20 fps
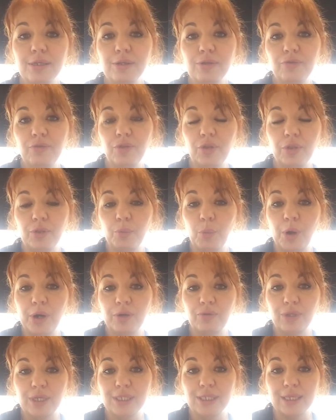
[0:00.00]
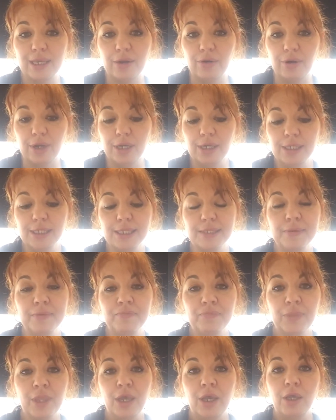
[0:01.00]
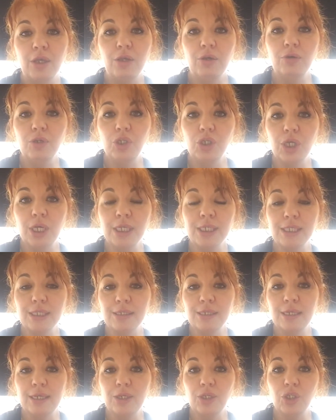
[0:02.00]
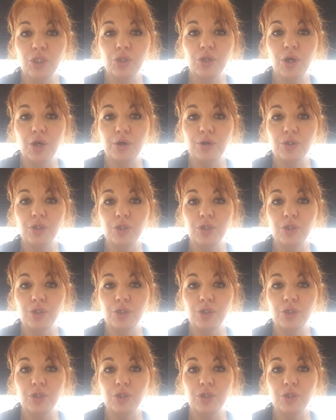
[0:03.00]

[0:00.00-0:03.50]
one of these areas. You just need to go to